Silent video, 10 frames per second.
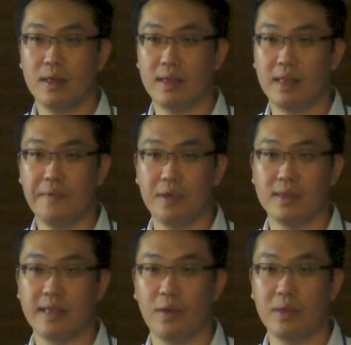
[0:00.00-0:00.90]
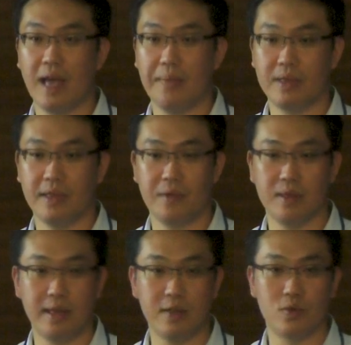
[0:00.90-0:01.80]
the different cell type,
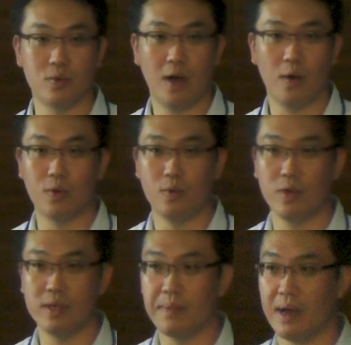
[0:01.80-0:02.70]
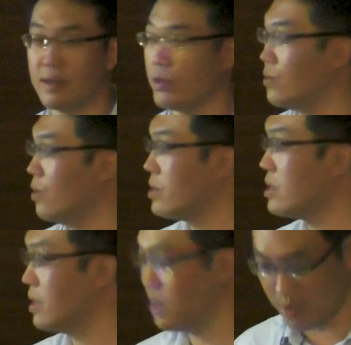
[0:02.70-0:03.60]
different tissue, how to respond to those
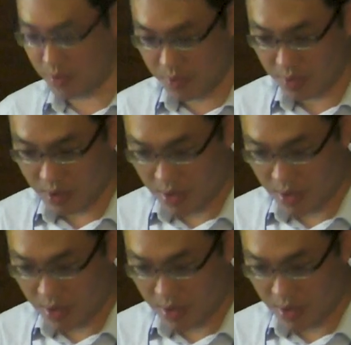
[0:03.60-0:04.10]
signals.